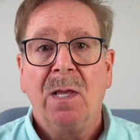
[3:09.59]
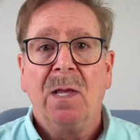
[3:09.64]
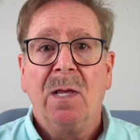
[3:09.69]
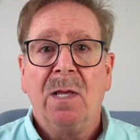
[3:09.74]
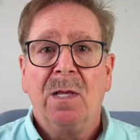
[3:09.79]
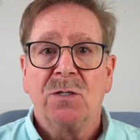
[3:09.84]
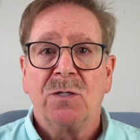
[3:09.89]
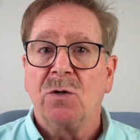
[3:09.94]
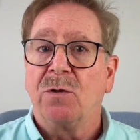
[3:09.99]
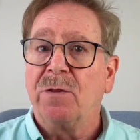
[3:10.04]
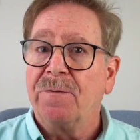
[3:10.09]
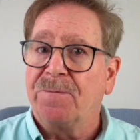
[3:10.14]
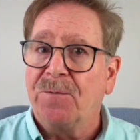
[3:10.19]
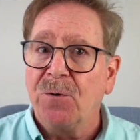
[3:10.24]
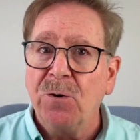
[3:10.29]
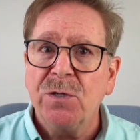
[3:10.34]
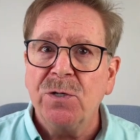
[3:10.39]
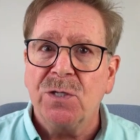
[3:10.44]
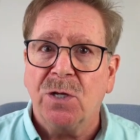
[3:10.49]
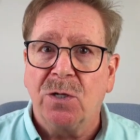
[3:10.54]
So the
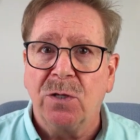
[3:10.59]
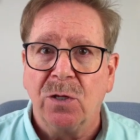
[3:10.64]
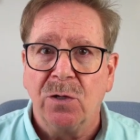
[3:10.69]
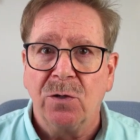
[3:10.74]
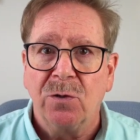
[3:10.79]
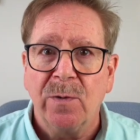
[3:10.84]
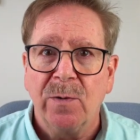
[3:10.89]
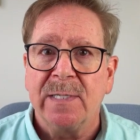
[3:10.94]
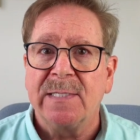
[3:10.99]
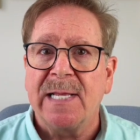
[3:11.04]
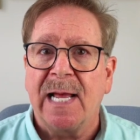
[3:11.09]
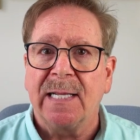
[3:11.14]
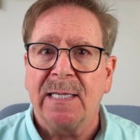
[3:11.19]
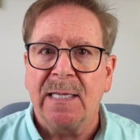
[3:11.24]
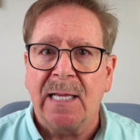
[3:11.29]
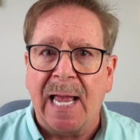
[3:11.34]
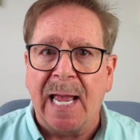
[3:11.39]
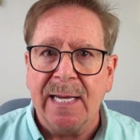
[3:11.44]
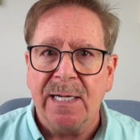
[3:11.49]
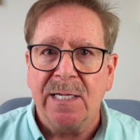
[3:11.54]
first clue is that
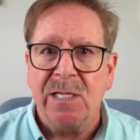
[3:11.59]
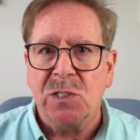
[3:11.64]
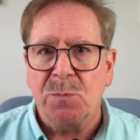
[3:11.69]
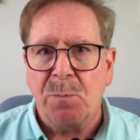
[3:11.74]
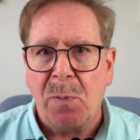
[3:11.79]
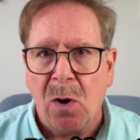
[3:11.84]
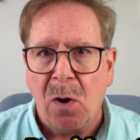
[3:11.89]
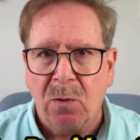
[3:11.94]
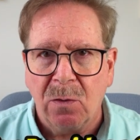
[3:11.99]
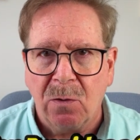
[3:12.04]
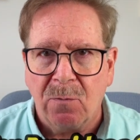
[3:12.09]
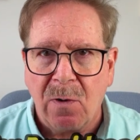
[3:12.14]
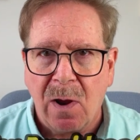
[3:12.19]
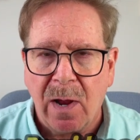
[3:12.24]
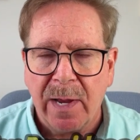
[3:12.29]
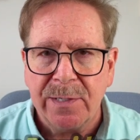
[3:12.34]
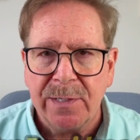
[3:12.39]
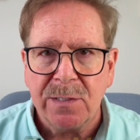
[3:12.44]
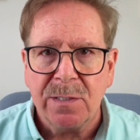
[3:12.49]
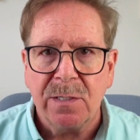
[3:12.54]
light is
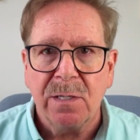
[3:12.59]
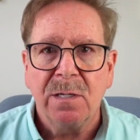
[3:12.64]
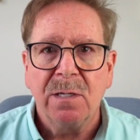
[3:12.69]
polarized.